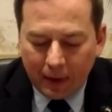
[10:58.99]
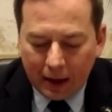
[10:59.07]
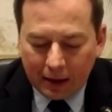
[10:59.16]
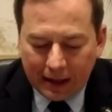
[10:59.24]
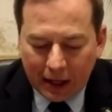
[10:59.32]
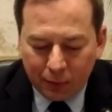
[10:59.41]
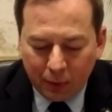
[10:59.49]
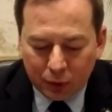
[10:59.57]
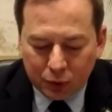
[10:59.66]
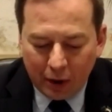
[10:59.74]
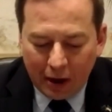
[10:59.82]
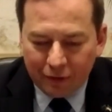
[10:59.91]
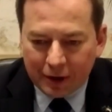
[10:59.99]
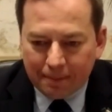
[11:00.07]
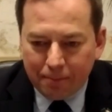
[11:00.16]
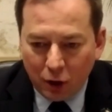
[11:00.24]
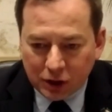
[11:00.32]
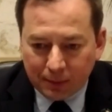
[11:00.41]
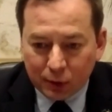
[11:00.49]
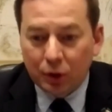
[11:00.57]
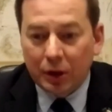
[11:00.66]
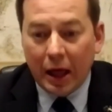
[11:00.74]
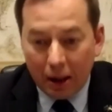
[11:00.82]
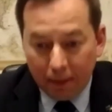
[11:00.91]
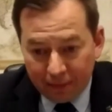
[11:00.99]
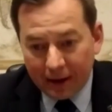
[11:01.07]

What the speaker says: and that we will do everything possible to help